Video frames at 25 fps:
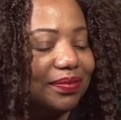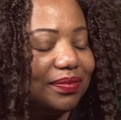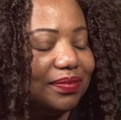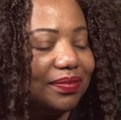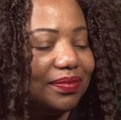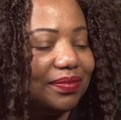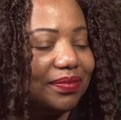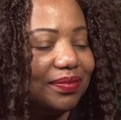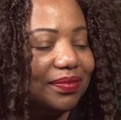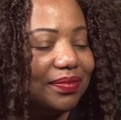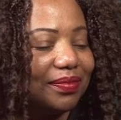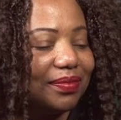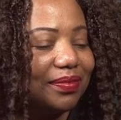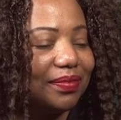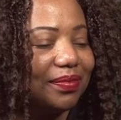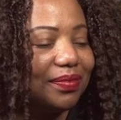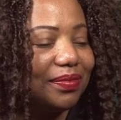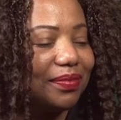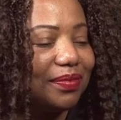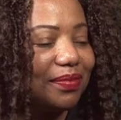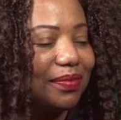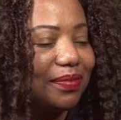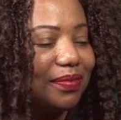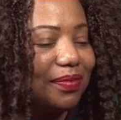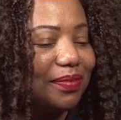
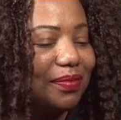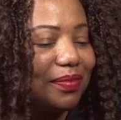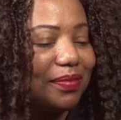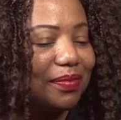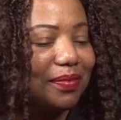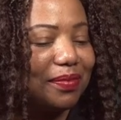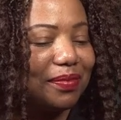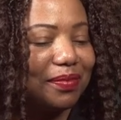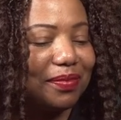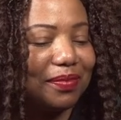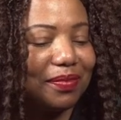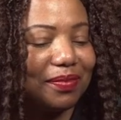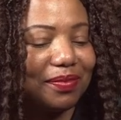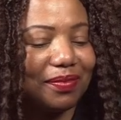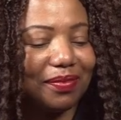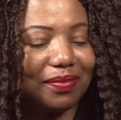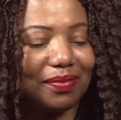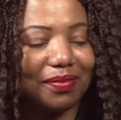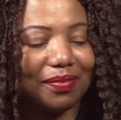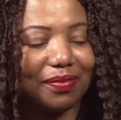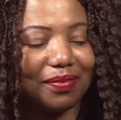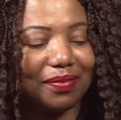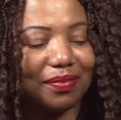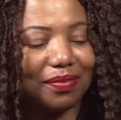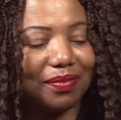
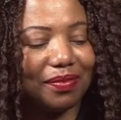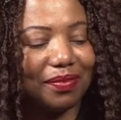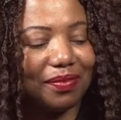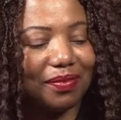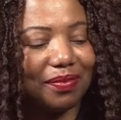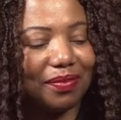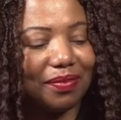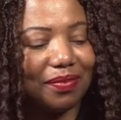[no speech]